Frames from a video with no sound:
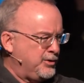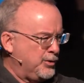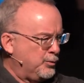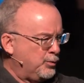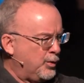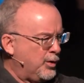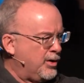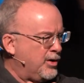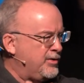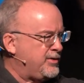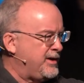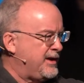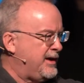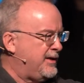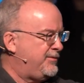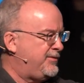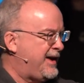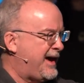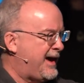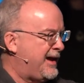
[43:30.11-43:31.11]
You're worthy
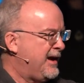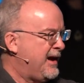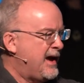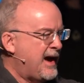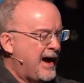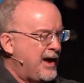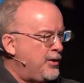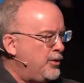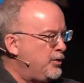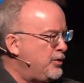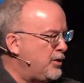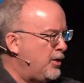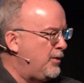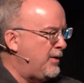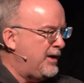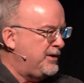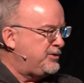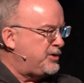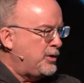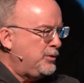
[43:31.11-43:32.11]
of that. I don't know,
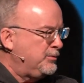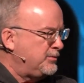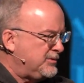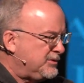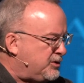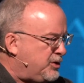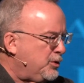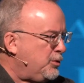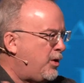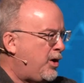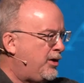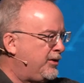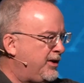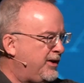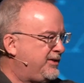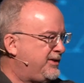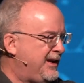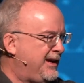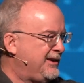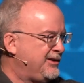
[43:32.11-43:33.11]
uh, don't do all
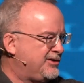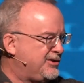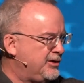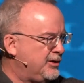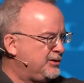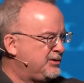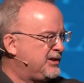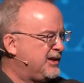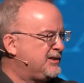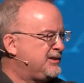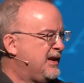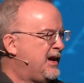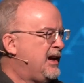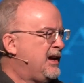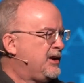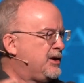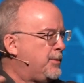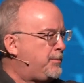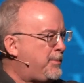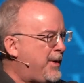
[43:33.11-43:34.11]
the things. You'll just,
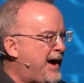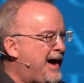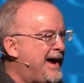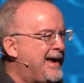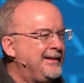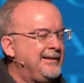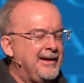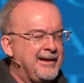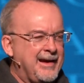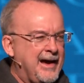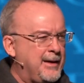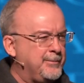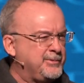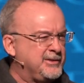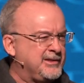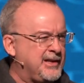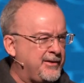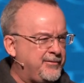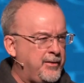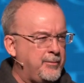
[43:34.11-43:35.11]
you're piling up
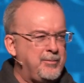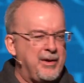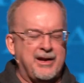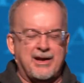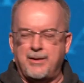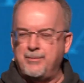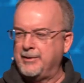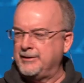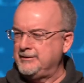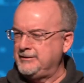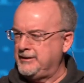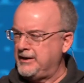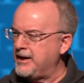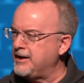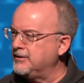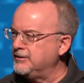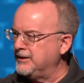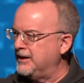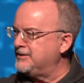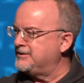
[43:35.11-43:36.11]
stuff and becoming
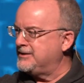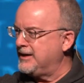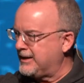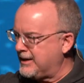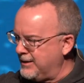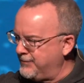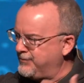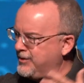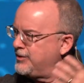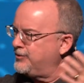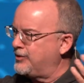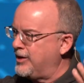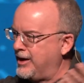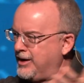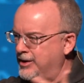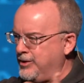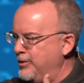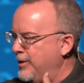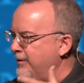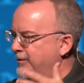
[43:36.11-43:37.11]
legalistic if you try
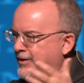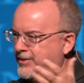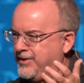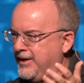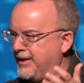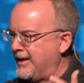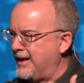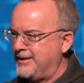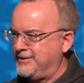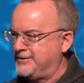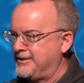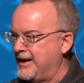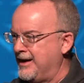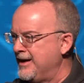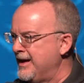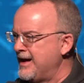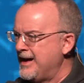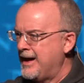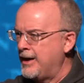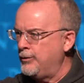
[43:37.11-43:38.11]
to do everything I say.
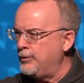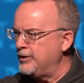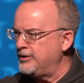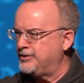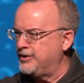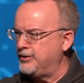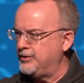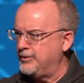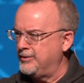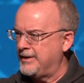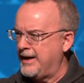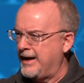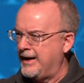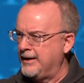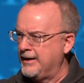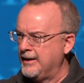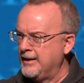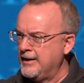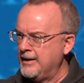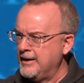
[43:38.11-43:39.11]
I don't want you to do that.
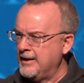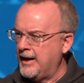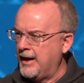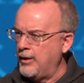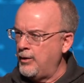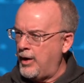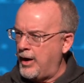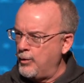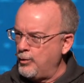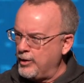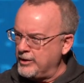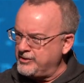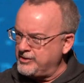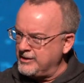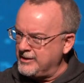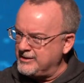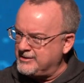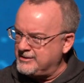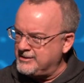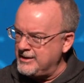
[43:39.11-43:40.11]
I, I want you
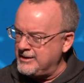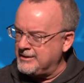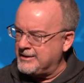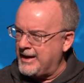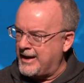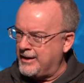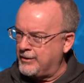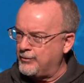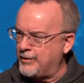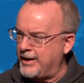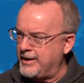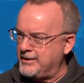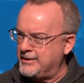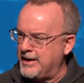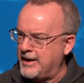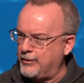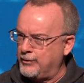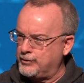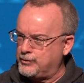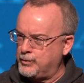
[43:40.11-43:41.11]
to seek God right
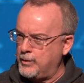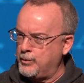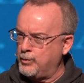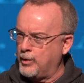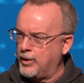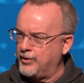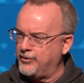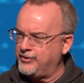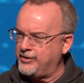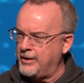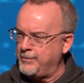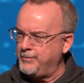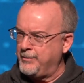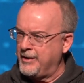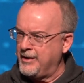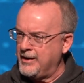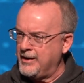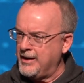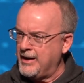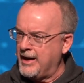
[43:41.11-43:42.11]
now as we worship
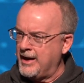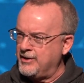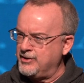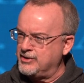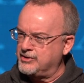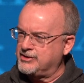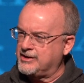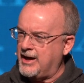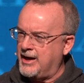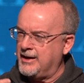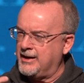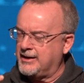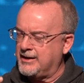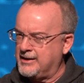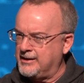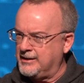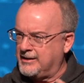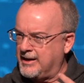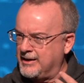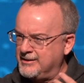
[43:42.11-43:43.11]
and just kind of
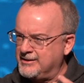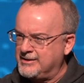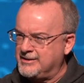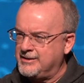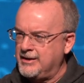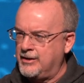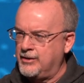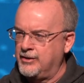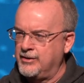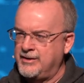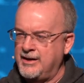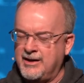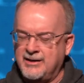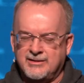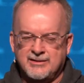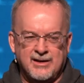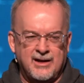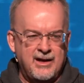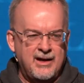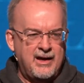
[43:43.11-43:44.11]
consider
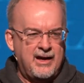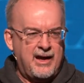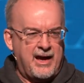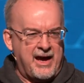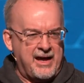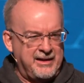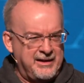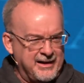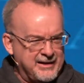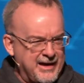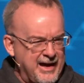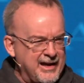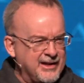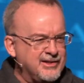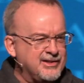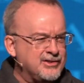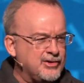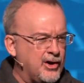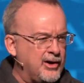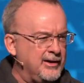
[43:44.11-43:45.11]
this and let God
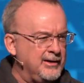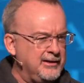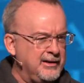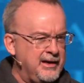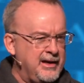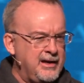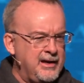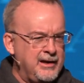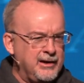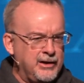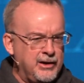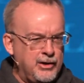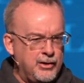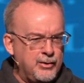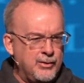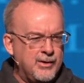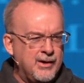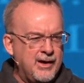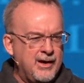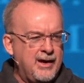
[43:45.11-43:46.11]
start leading
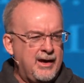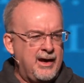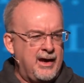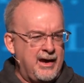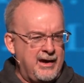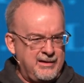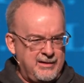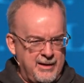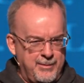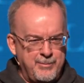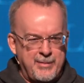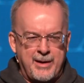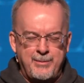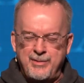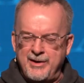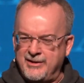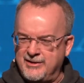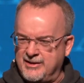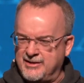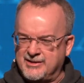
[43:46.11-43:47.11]
you and then
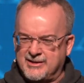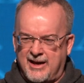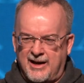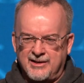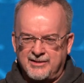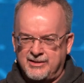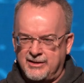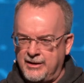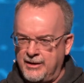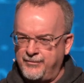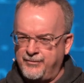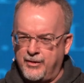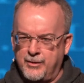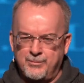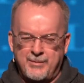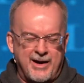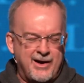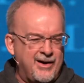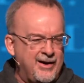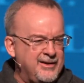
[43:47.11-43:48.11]
maybe discuss it if you're
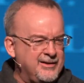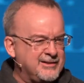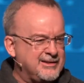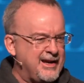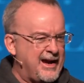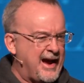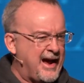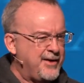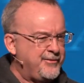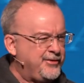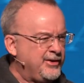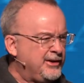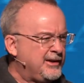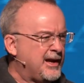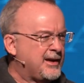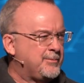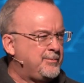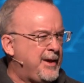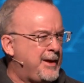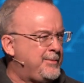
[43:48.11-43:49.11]
married and say, I feel
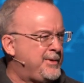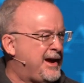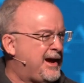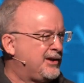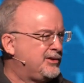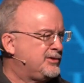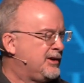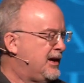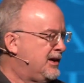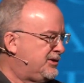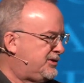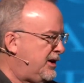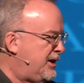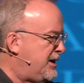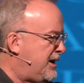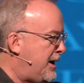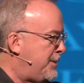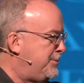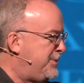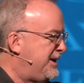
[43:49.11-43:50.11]
like maybe I, Sherry
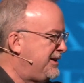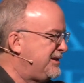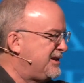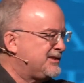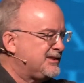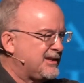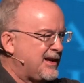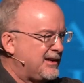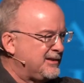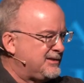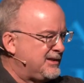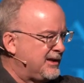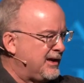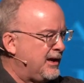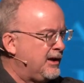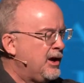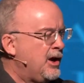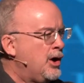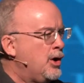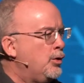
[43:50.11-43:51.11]
and I have been discussing it.
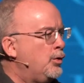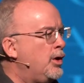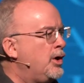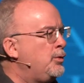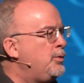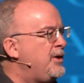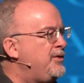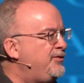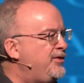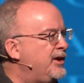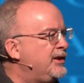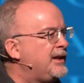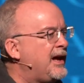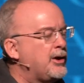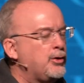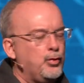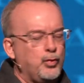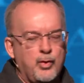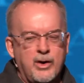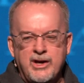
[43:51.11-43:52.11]
What do we feel like
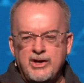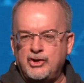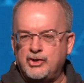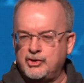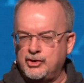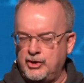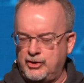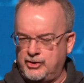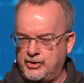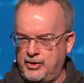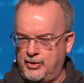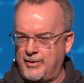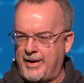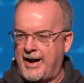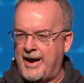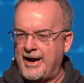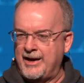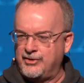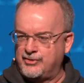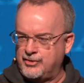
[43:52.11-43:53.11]
we should do,
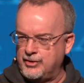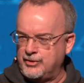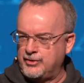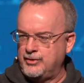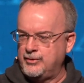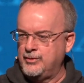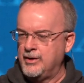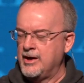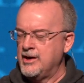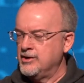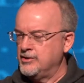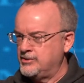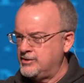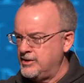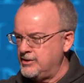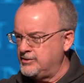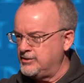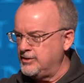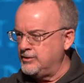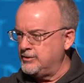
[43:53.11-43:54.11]
I should do,
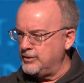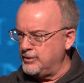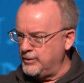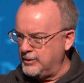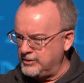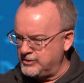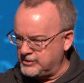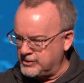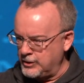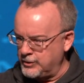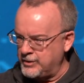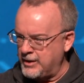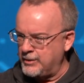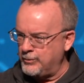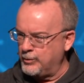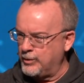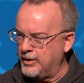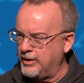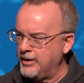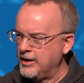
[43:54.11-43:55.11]
she should do? And so that
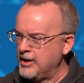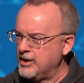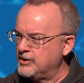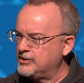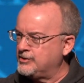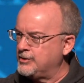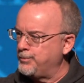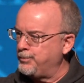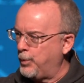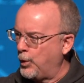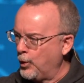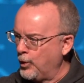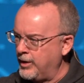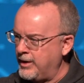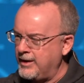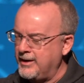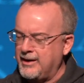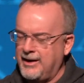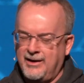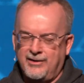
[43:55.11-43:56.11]
we're
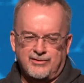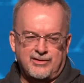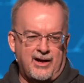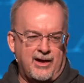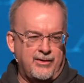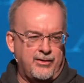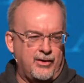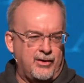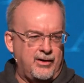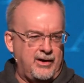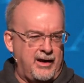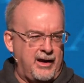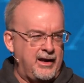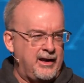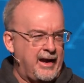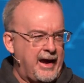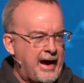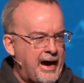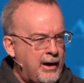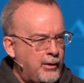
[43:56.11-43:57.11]
supporting each other and
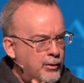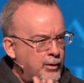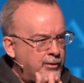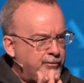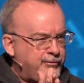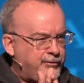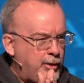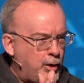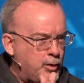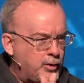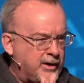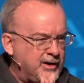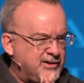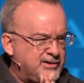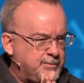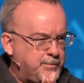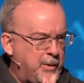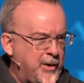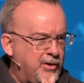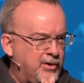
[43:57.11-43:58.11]
our focus
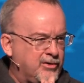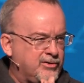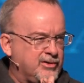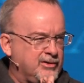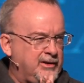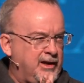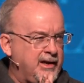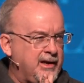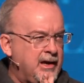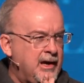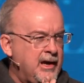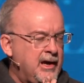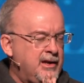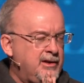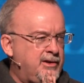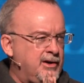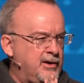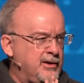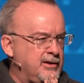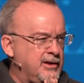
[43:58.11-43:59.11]
spiritually
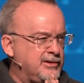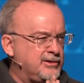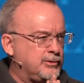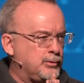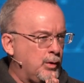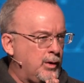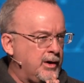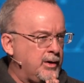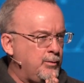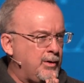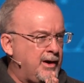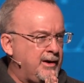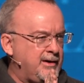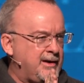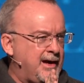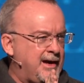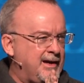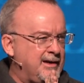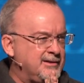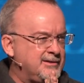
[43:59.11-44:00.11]
during this 21
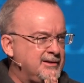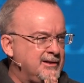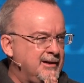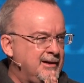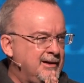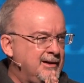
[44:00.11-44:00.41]
days.